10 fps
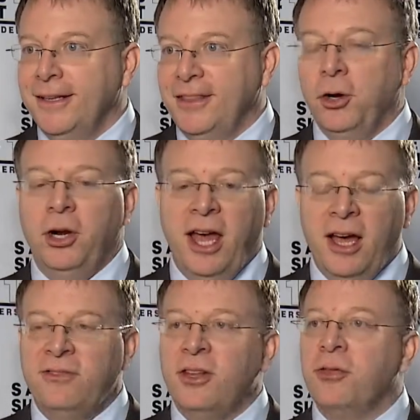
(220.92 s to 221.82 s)
They're going to
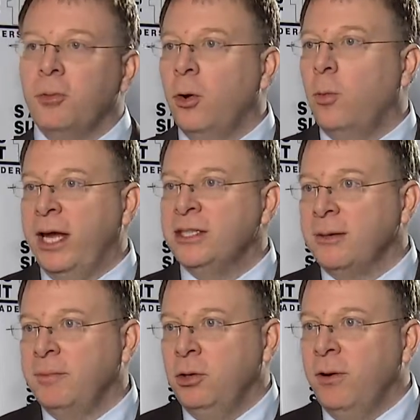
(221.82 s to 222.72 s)
have to throw away
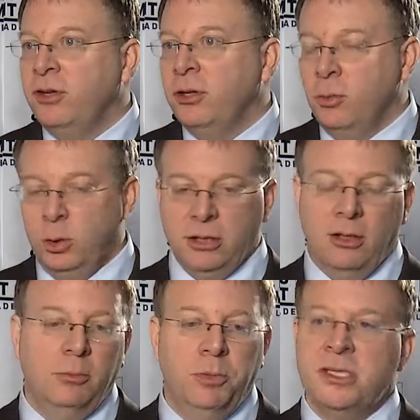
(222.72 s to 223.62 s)
something. You have to do what's
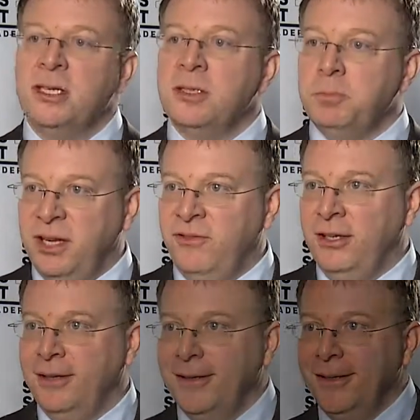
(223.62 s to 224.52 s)
called a business pivot.